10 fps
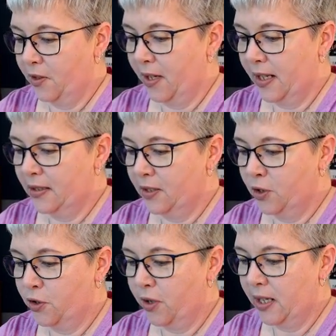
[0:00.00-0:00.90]
guess the
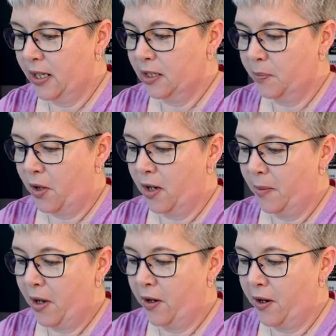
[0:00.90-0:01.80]
trickiest part
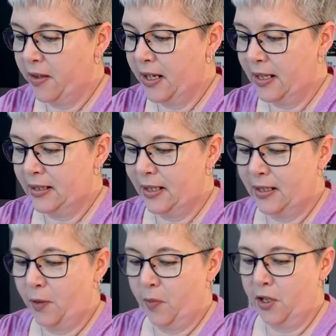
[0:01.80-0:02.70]
about all this is
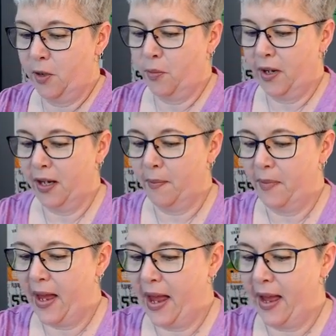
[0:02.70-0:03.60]
that when you bring them
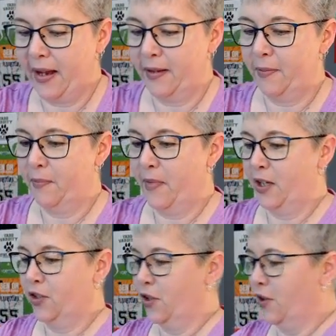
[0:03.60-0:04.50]
back, make
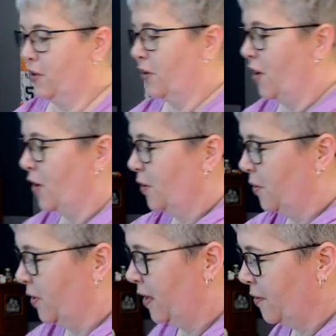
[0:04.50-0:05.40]
sure they're all
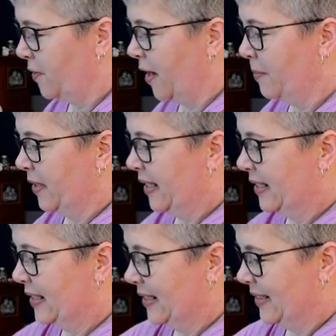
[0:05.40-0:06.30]
going in the right
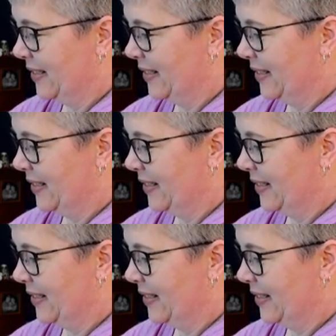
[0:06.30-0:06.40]
places.